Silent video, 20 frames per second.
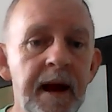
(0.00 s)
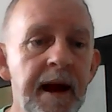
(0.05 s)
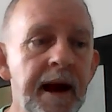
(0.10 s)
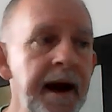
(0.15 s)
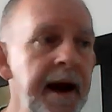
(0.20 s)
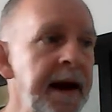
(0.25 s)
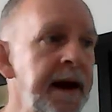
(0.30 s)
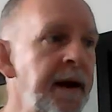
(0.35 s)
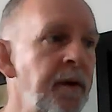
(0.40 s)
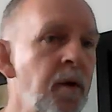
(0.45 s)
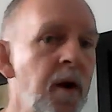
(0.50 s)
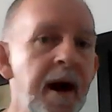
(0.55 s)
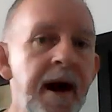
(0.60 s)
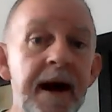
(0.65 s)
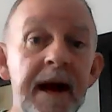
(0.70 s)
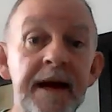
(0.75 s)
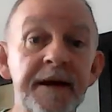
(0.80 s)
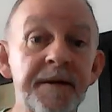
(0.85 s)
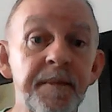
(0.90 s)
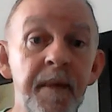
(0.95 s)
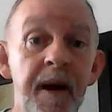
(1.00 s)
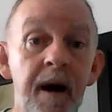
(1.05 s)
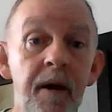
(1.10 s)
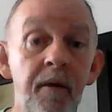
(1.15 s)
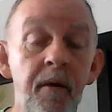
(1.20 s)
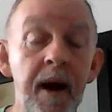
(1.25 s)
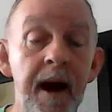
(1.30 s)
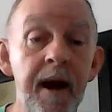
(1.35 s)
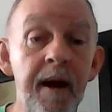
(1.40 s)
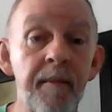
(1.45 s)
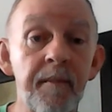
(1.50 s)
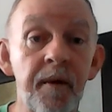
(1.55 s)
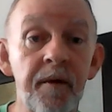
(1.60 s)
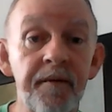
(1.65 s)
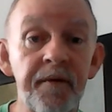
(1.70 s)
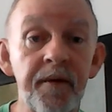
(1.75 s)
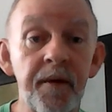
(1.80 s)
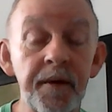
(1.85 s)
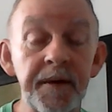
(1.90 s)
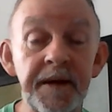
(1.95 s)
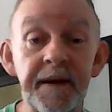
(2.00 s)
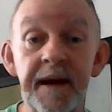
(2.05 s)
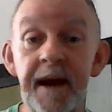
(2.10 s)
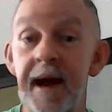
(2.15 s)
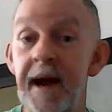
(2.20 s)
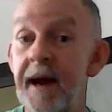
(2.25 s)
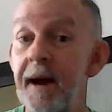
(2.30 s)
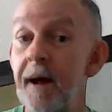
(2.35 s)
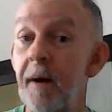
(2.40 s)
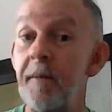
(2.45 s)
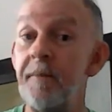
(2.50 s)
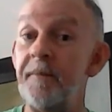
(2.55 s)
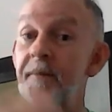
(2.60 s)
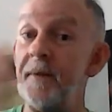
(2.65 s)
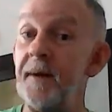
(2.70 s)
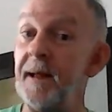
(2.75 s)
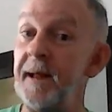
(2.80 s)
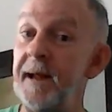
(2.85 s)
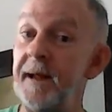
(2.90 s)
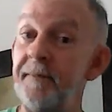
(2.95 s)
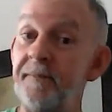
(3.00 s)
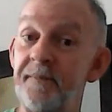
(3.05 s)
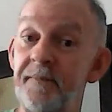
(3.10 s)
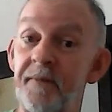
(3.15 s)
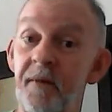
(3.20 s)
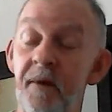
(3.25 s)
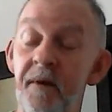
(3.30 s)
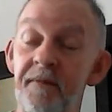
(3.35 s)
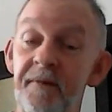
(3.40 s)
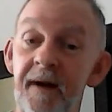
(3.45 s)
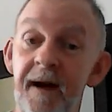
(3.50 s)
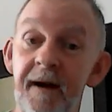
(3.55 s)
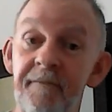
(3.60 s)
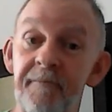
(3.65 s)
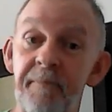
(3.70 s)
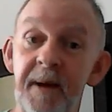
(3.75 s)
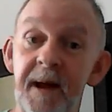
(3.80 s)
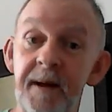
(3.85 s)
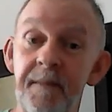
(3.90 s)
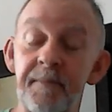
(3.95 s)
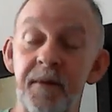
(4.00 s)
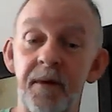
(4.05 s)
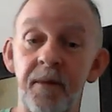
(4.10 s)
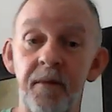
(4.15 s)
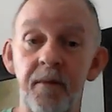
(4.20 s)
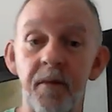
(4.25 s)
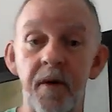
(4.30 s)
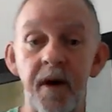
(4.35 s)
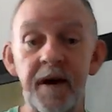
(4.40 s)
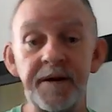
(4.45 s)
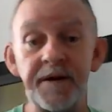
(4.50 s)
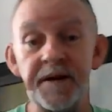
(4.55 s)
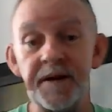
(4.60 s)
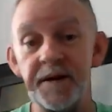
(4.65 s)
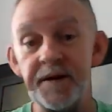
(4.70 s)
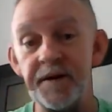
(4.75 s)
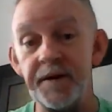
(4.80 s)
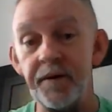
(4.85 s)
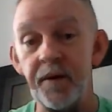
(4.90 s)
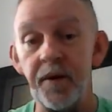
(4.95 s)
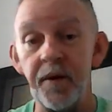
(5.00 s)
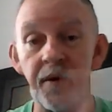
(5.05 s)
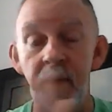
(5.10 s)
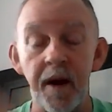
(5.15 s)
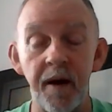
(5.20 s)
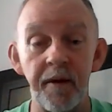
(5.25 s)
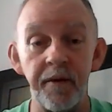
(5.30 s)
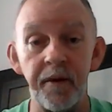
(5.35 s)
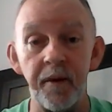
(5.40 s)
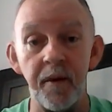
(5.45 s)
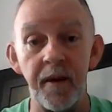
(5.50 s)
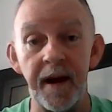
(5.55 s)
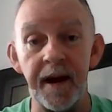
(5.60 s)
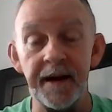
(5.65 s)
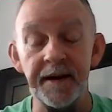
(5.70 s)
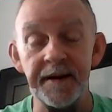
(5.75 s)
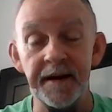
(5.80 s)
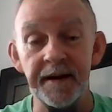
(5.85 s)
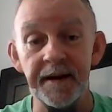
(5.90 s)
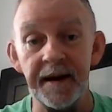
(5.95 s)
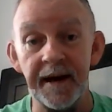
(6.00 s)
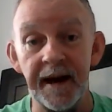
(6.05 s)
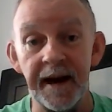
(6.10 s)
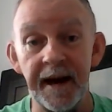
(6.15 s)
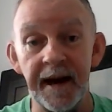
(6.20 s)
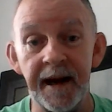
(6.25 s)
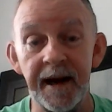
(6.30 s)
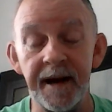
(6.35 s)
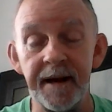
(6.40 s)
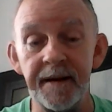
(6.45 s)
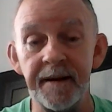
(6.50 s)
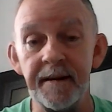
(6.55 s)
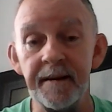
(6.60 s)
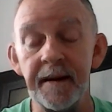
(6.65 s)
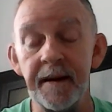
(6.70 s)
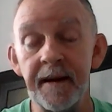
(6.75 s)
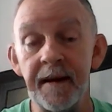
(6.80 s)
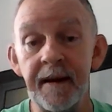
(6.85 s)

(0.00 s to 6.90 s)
anyway, that's my ramble for today. Hopefully four or five people will watch this through all the way to the end.